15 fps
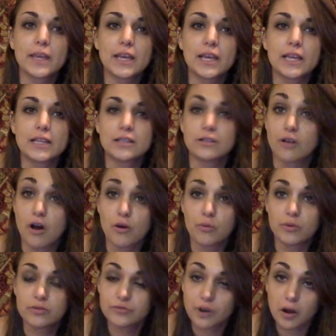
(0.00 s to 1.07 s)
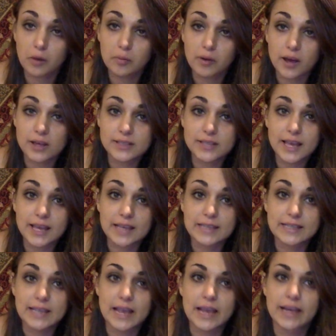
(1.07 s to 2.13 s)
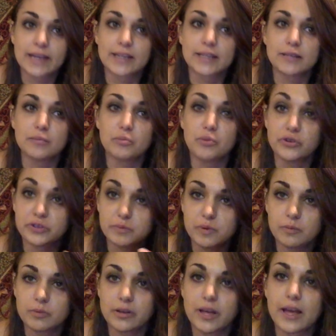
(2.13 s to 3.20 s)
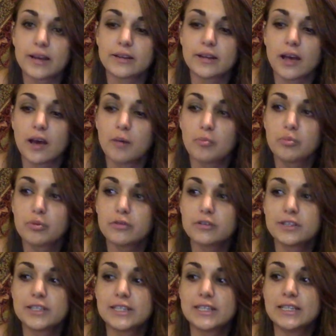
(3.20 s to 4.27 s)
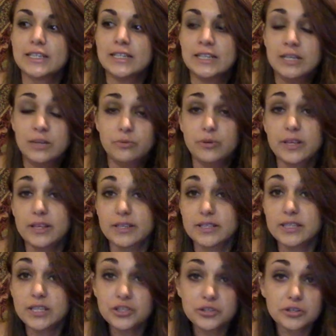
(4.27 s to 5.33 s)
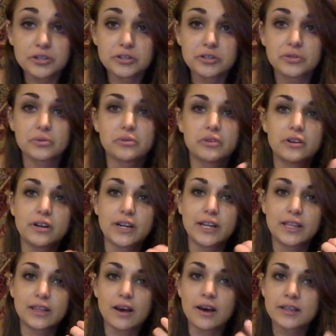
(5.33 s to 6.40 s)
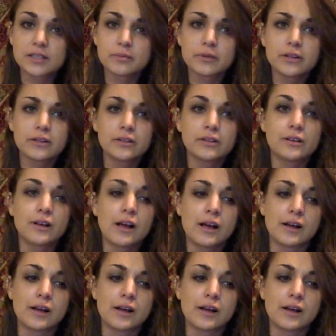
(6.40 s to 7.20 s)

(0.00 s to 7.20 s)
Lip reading: It's a long withdrawal process, and most people end up with seizures or in the hospital.